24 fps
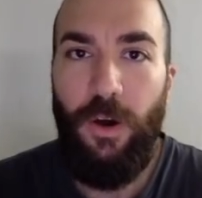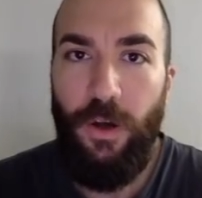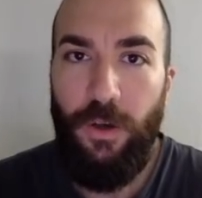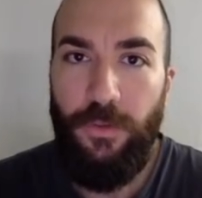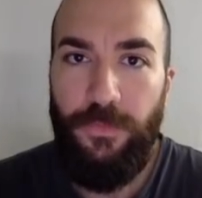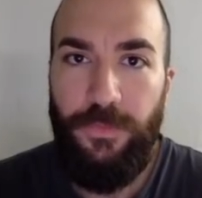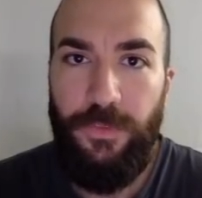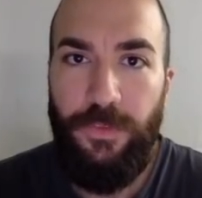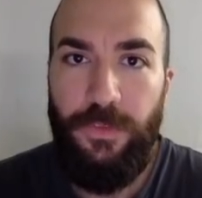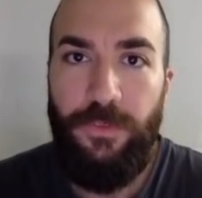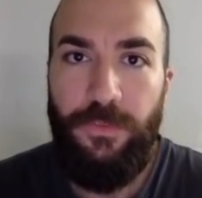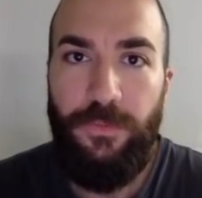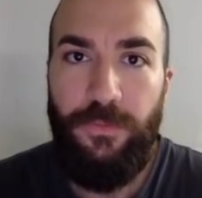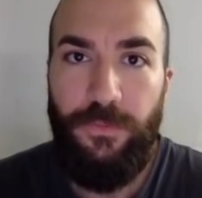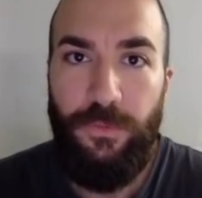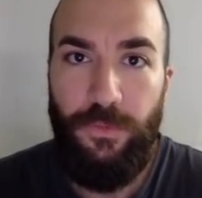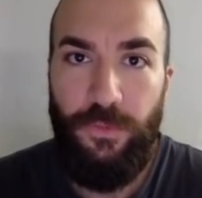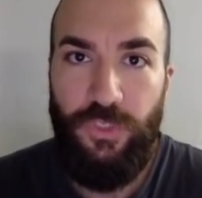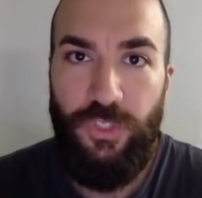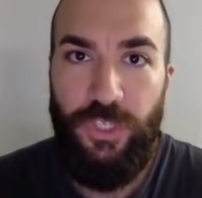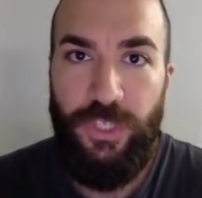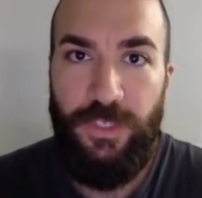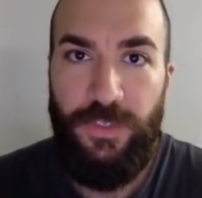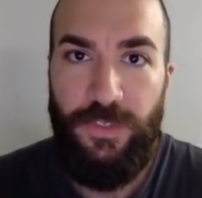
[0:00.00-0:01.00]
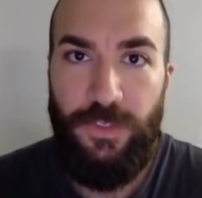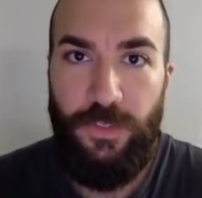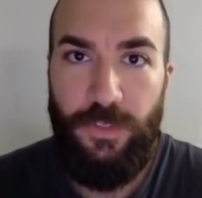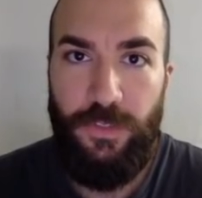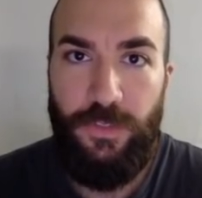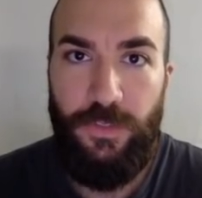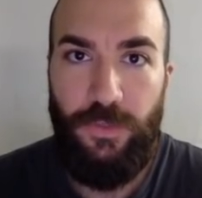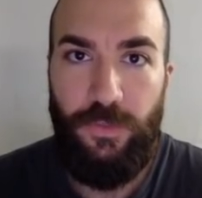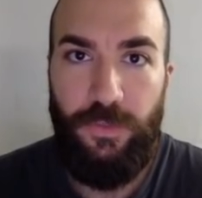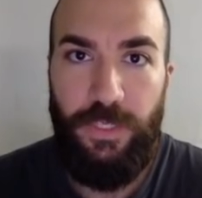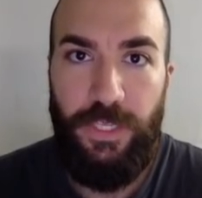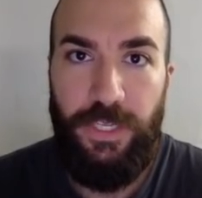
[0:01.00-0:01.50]
often Food Chain is
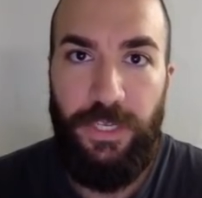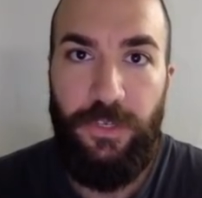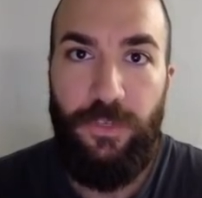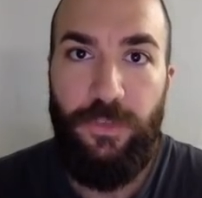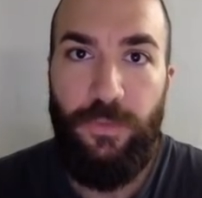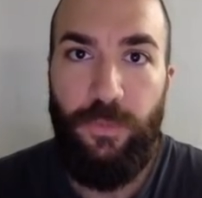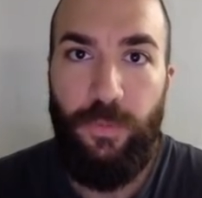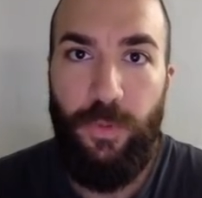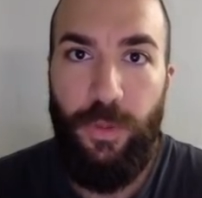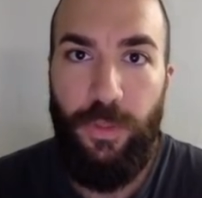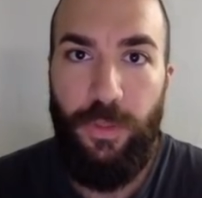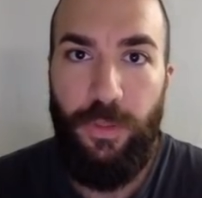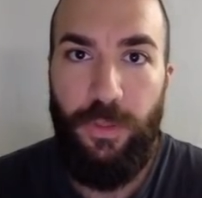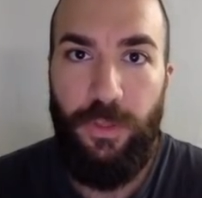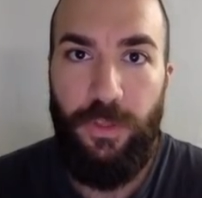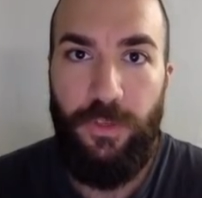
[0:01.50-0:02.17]
also layered with